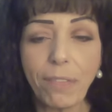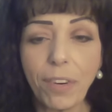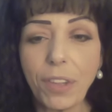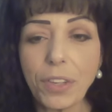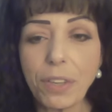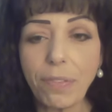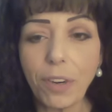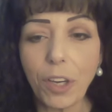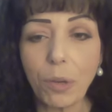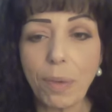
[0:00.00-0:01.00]
for those
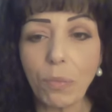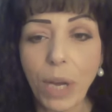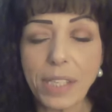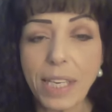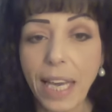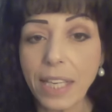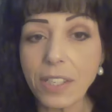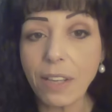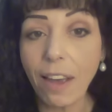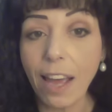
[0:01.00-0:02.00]
for whom it
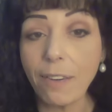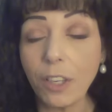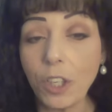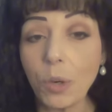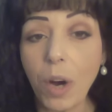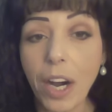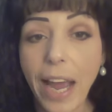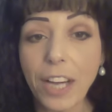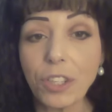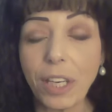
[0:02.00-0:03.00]
resonates and you are
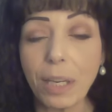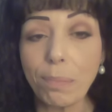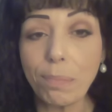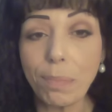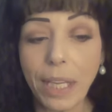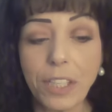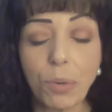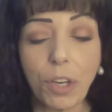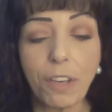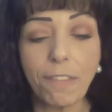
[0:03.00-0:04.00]
actually in a place
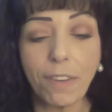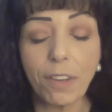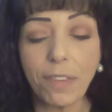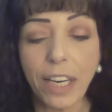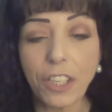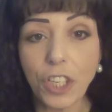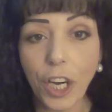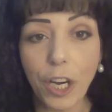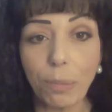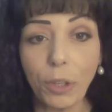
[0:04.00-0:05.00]
where you feel very
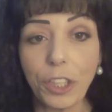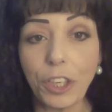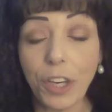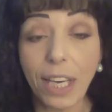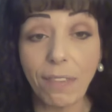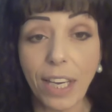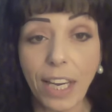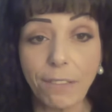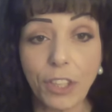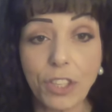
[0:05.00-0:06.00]
charitable and you're giving
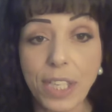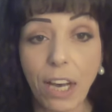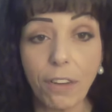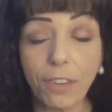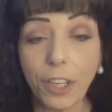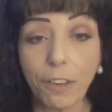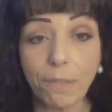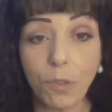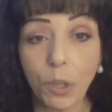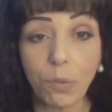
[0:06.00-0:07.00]
of yourself or your
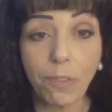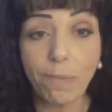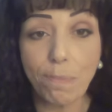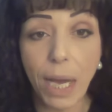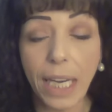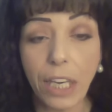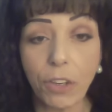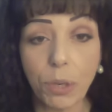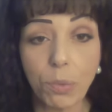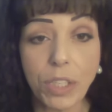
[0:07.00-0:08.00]
money or
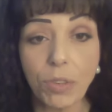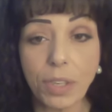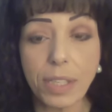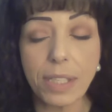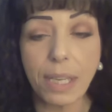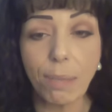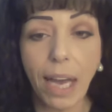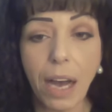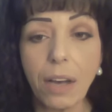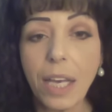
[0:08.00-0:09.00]
your resources
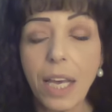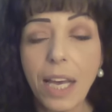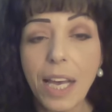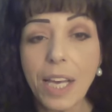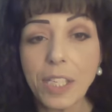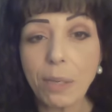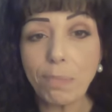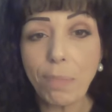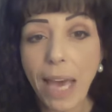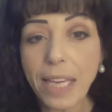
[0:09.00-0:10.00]
somehow, to
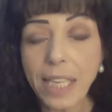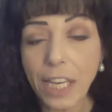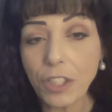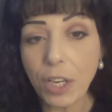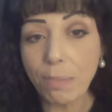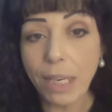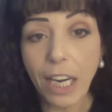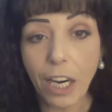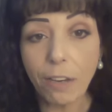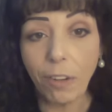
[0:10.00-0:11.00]
pay attention and be
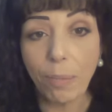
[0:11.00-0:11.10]
careful